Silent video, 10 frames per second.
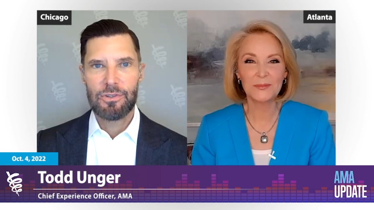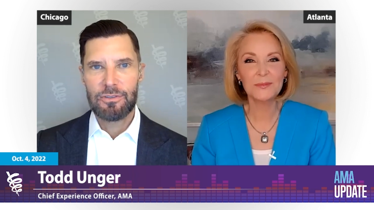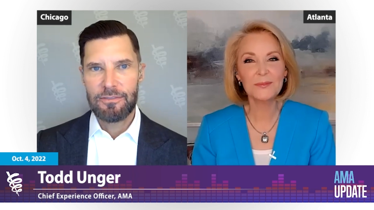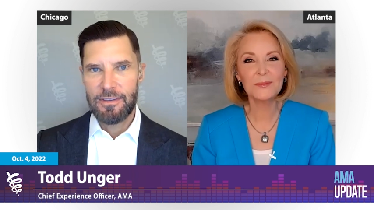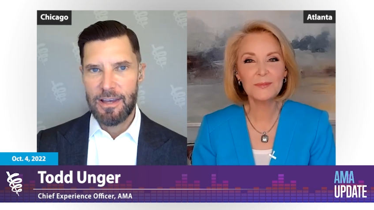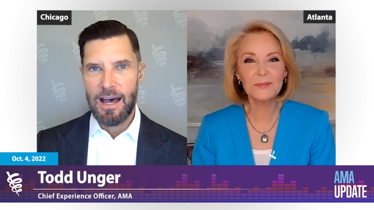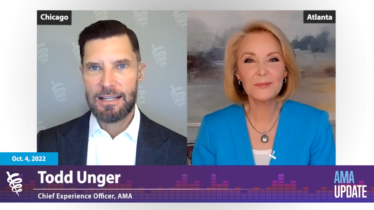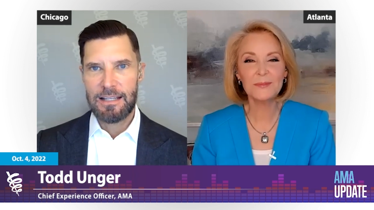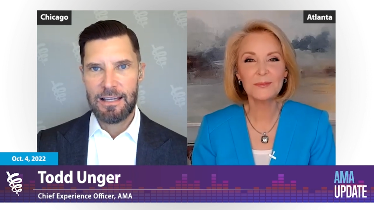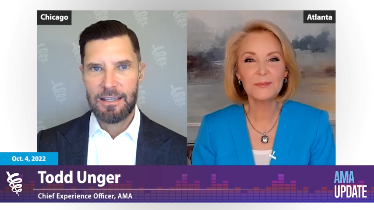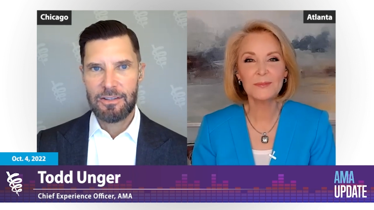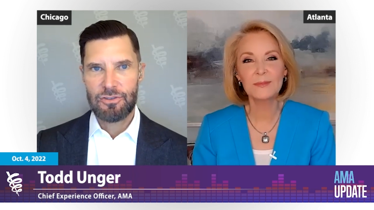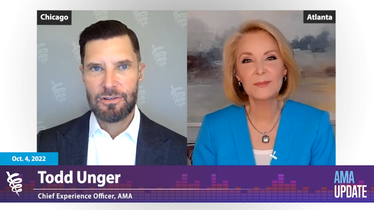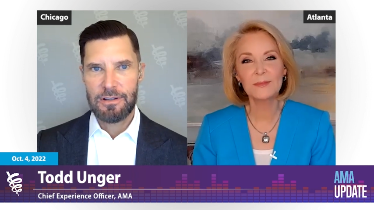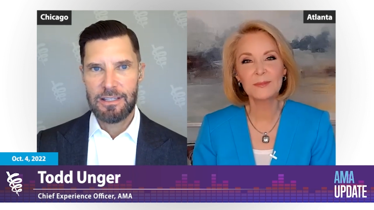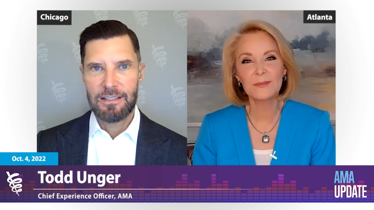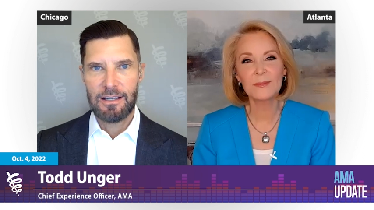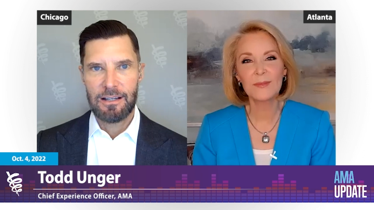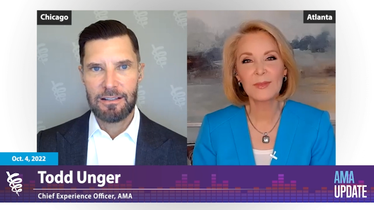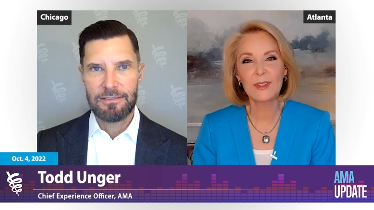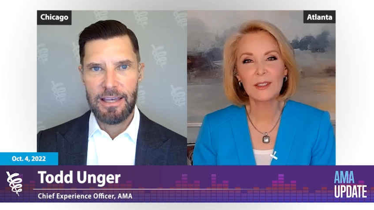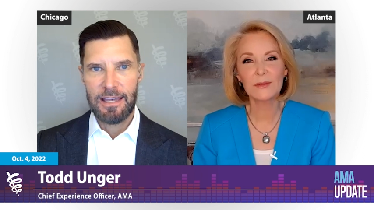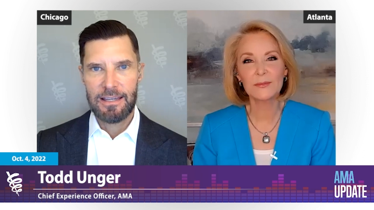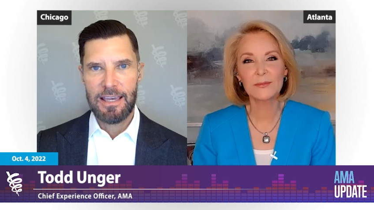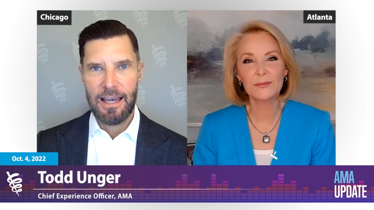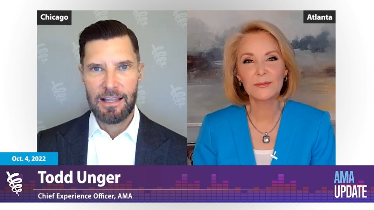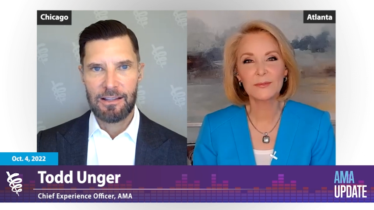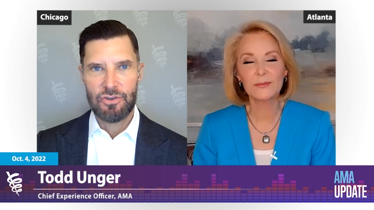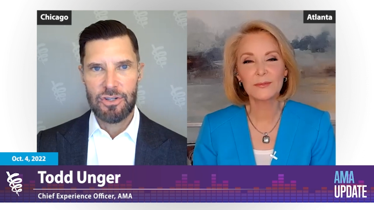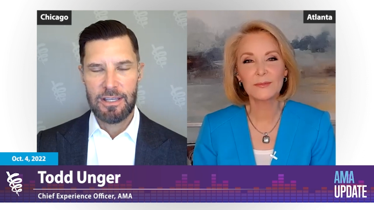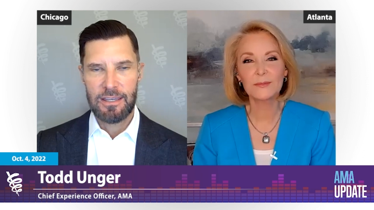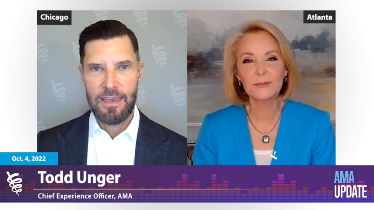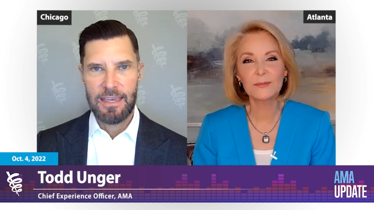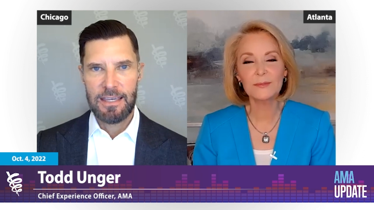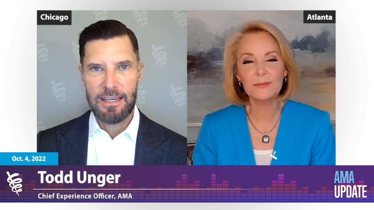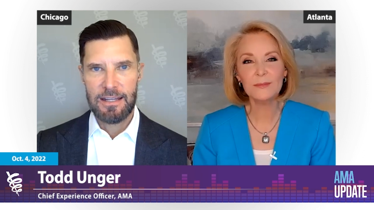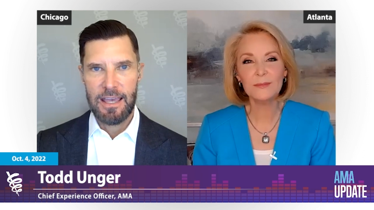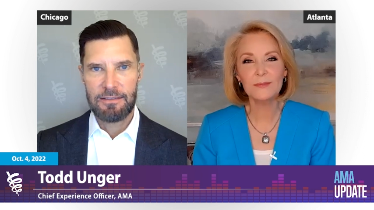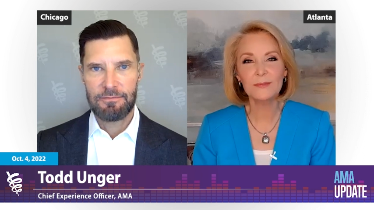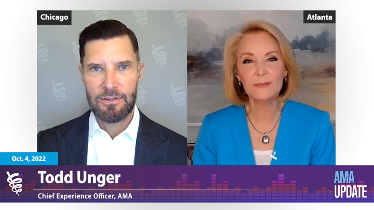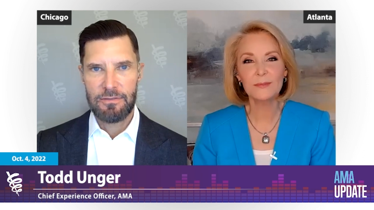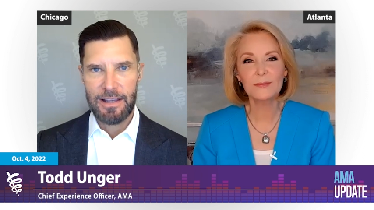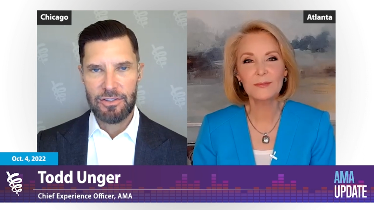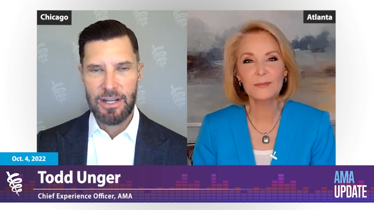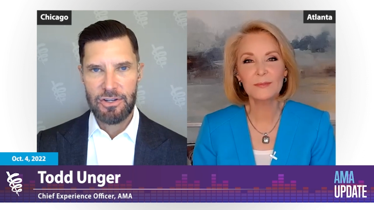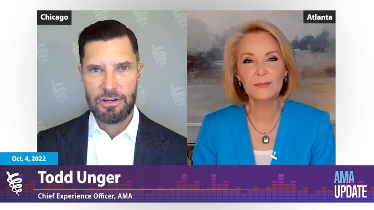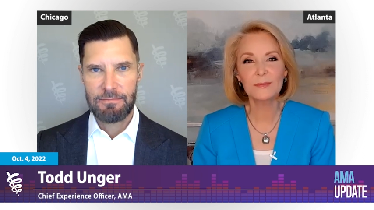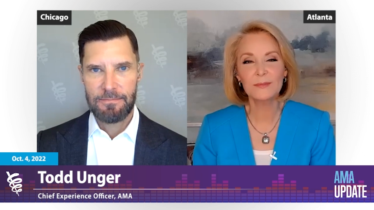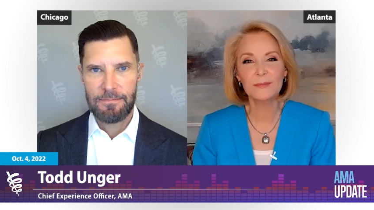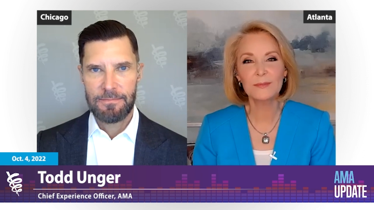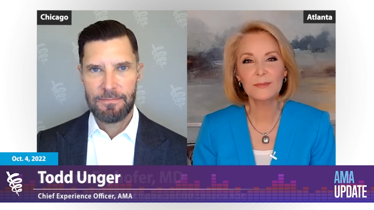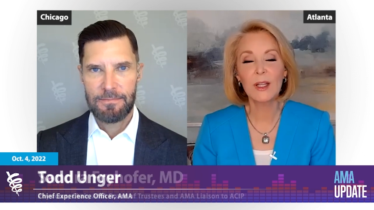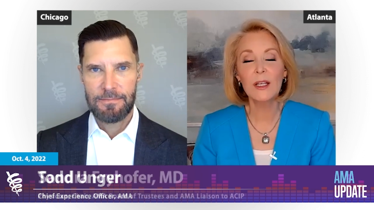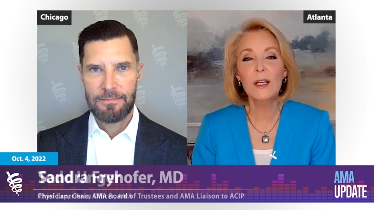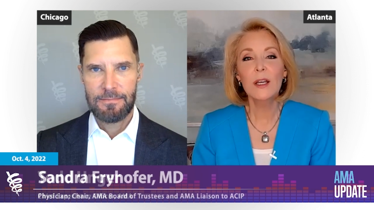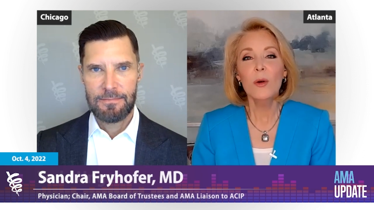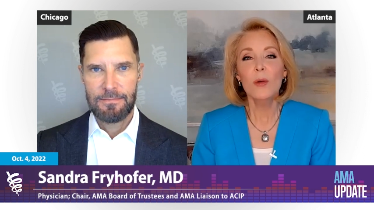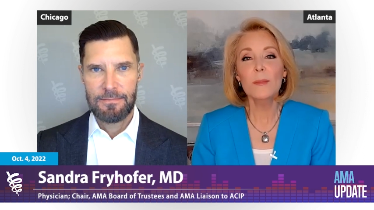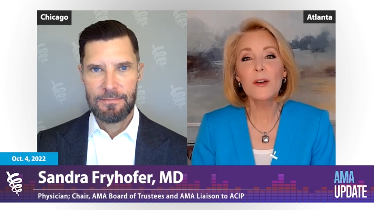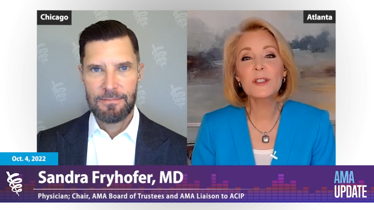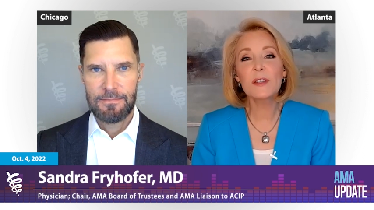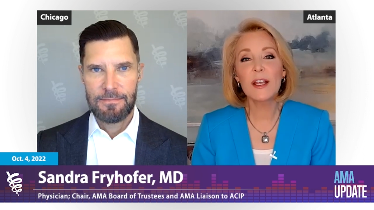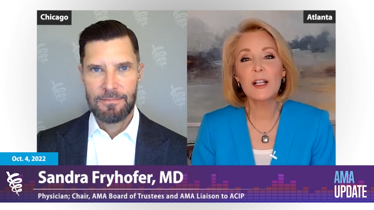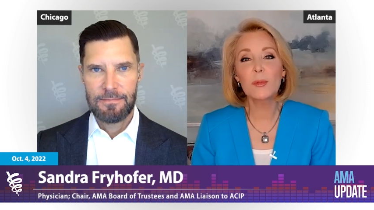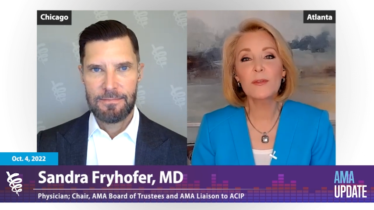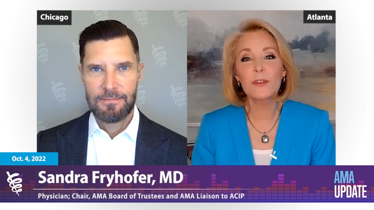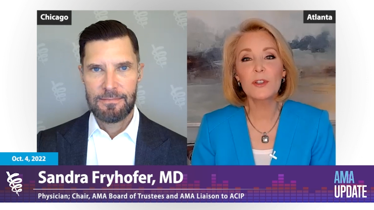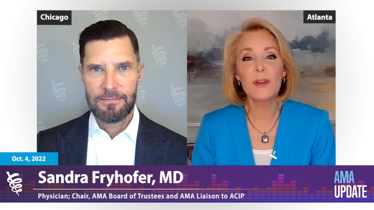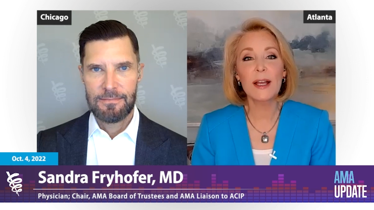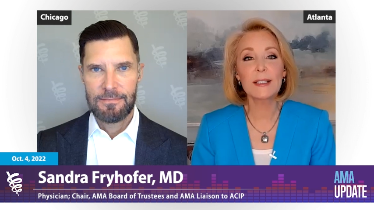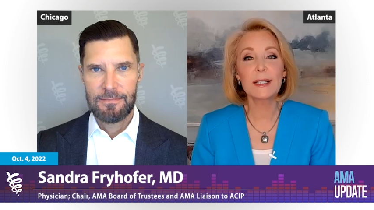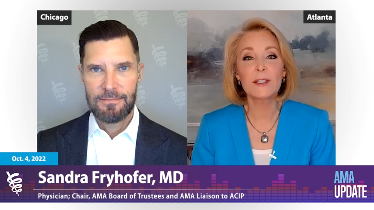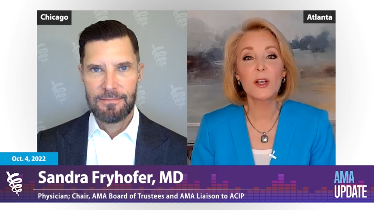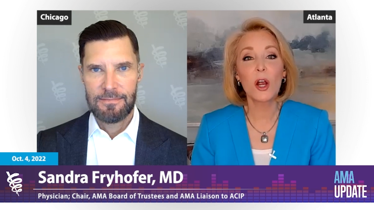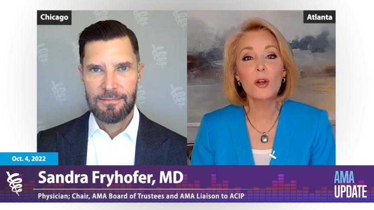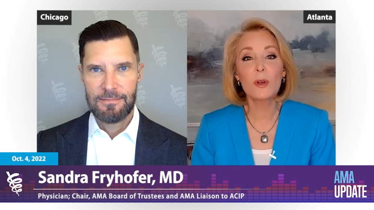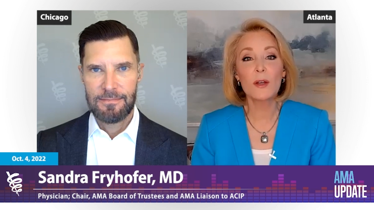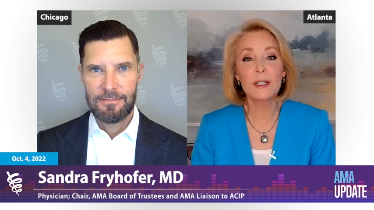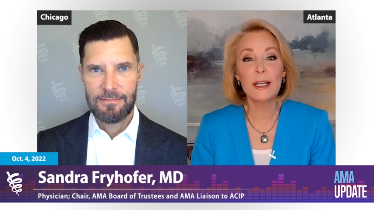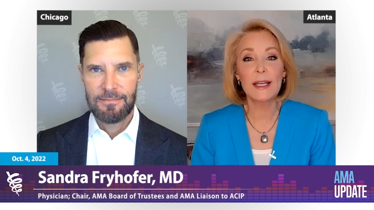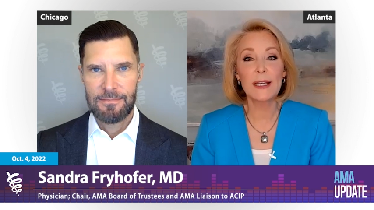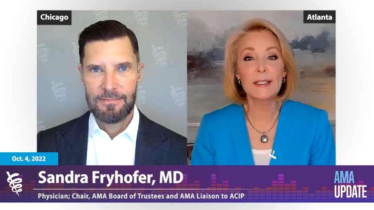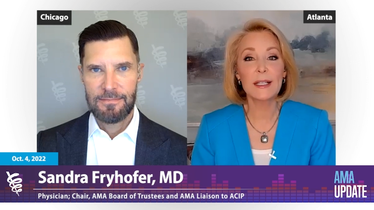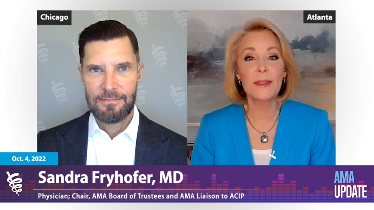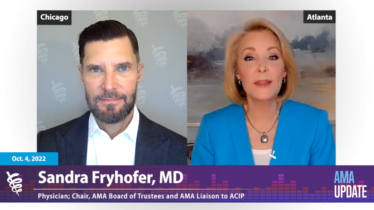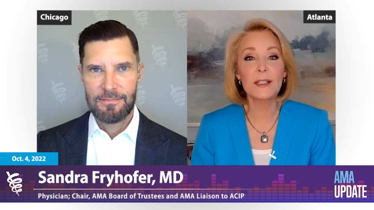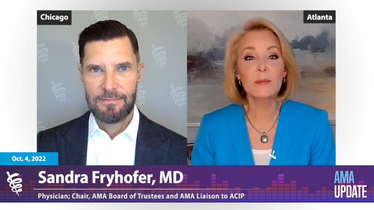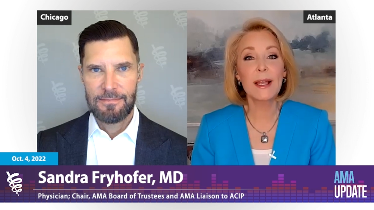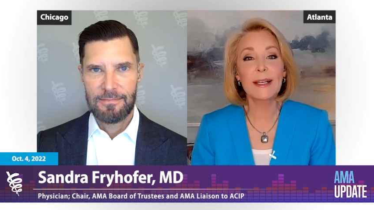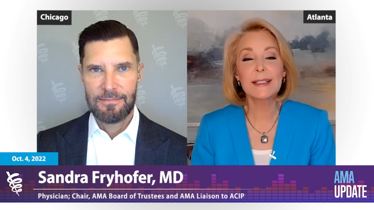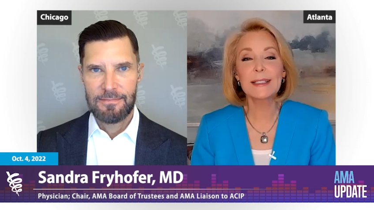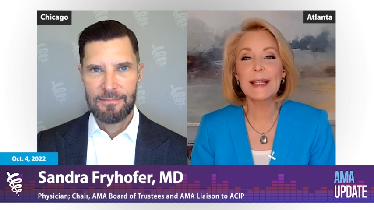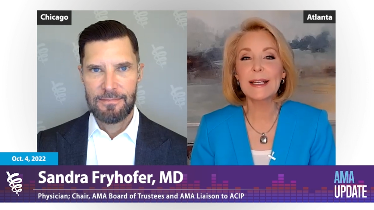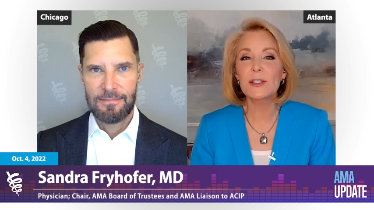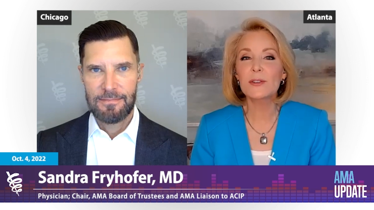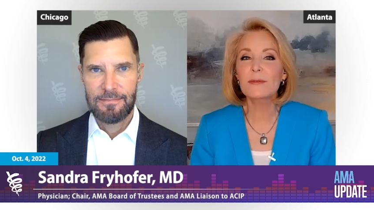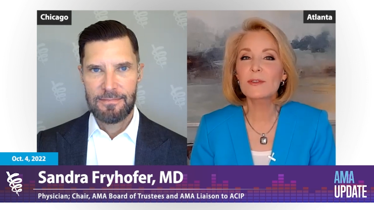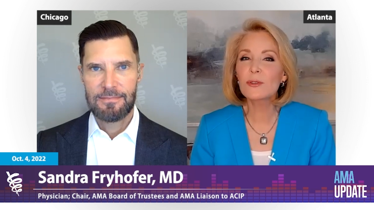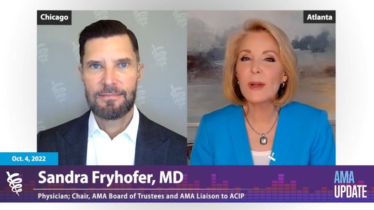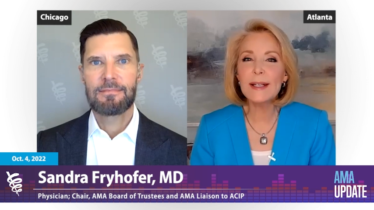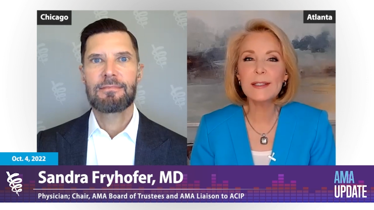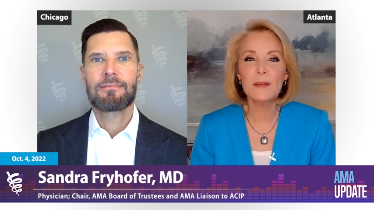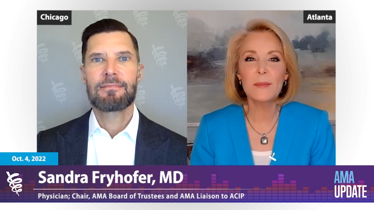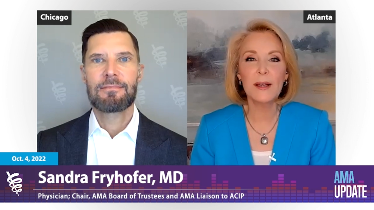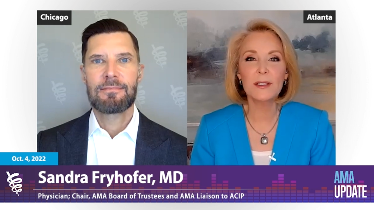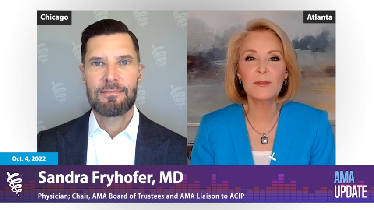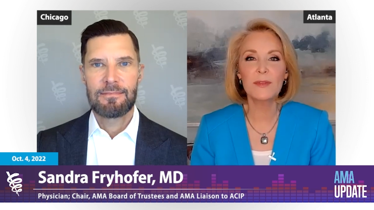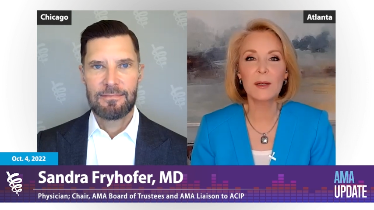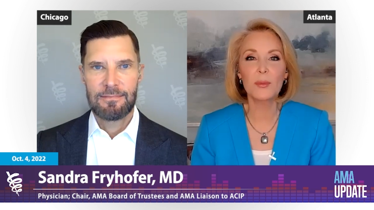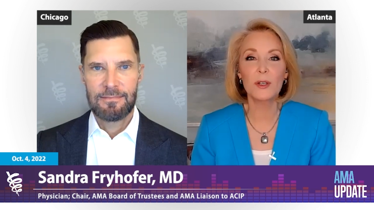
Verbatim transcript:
Speaker 1: who've got a history of egg allergy? Can they get a flu vaccination?
Speaker 2: Well, most available flu vaccines are grown in eggs and thus might contain trace amounts of egg